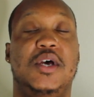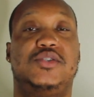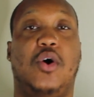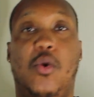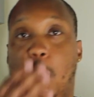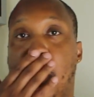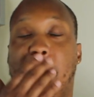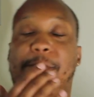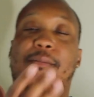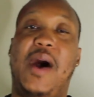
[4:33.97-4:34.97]
So
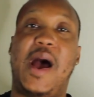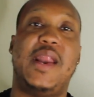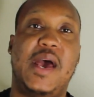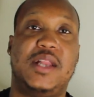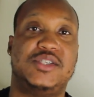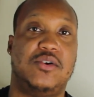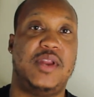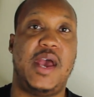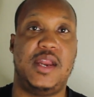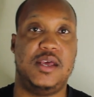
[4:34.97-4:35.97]
my analogy
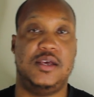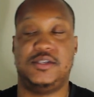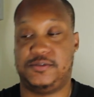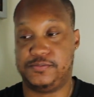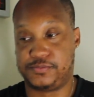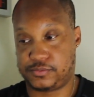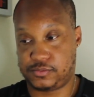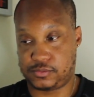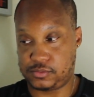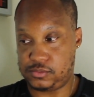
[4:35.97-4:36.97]
on that is,
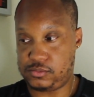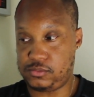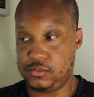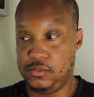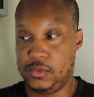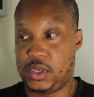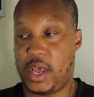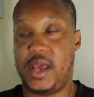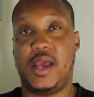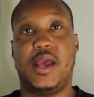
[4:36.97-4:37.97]

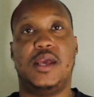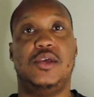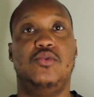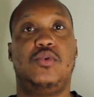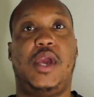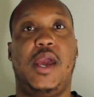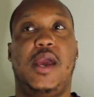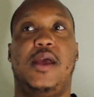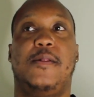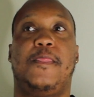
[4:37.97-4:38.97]
okay, you
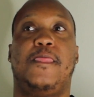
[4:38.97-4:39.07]
can't,